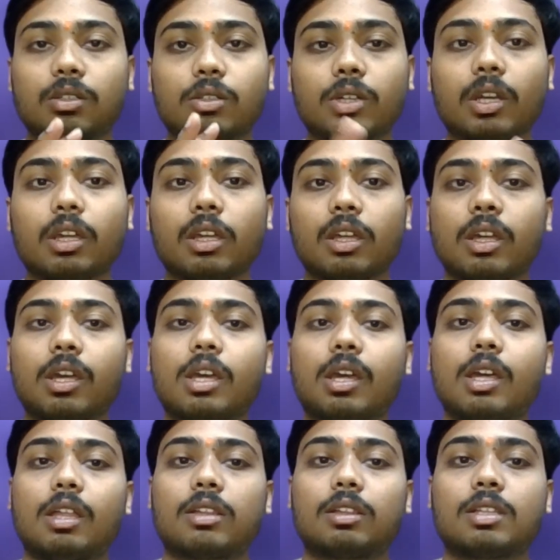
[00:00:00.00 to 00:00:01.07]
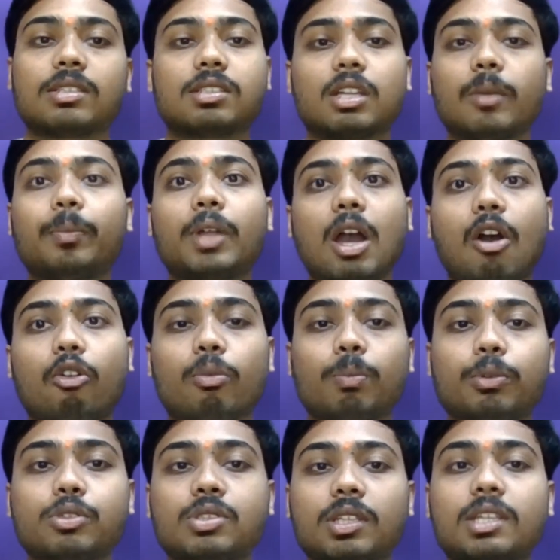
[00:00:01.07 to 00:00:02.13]
Okay, the script
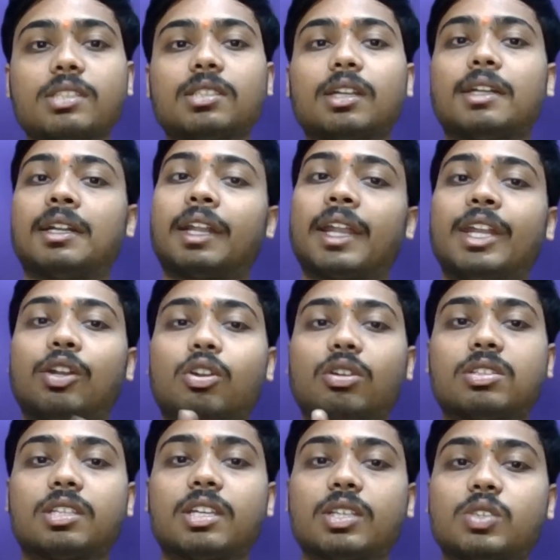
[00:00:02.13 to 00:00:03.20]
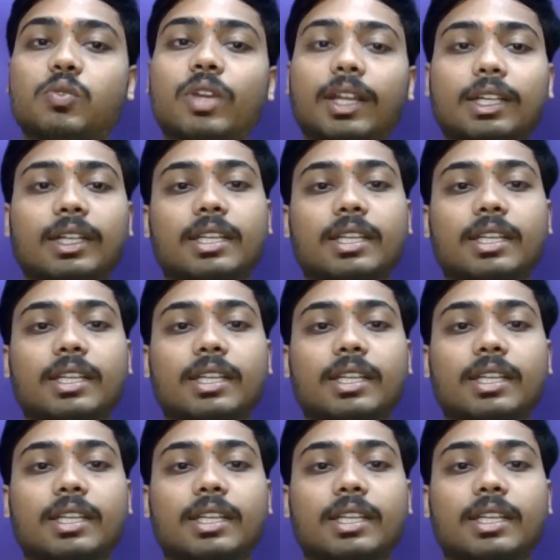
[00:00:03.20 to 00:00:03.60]
outputs is train.csv,